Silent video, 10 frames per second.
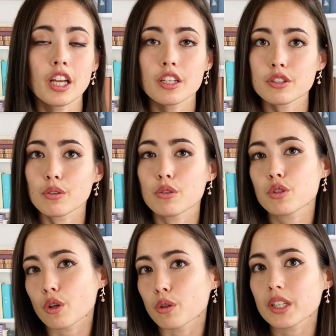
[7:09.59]
so those
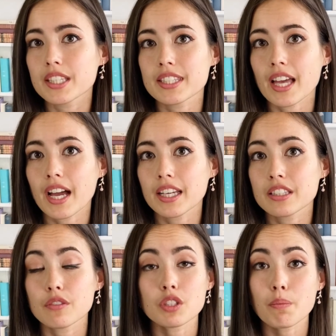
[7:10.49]
early signs
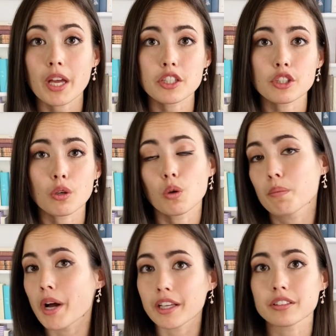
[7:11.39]
of dementia or
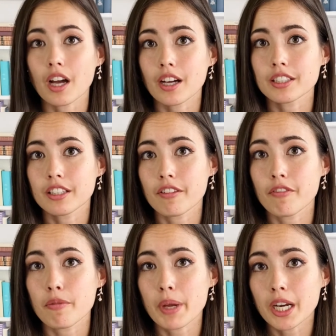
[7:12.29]
mild cognitive
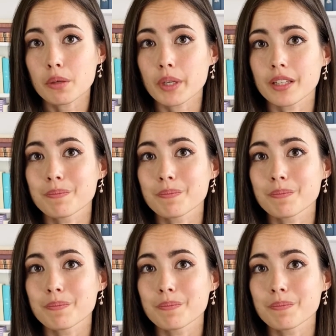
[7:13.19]
impairment.